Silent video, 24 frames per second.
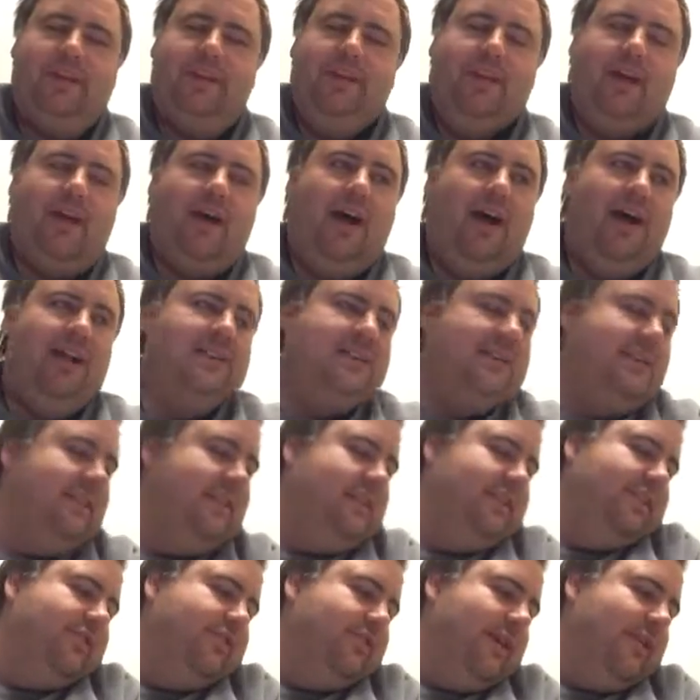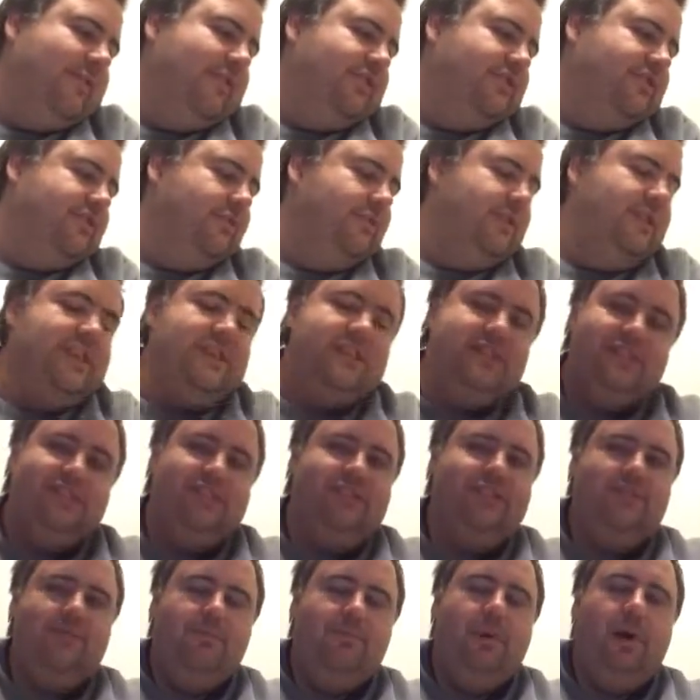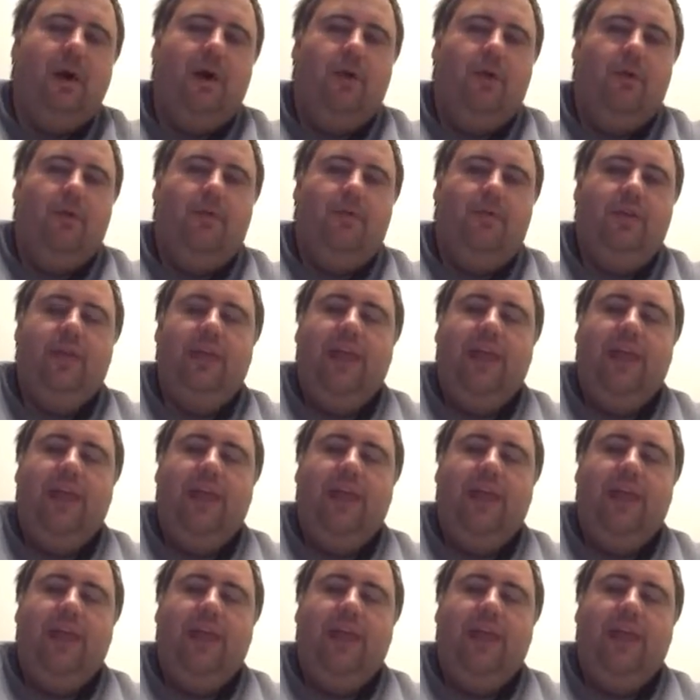in a Kantian, you have a duty to do both.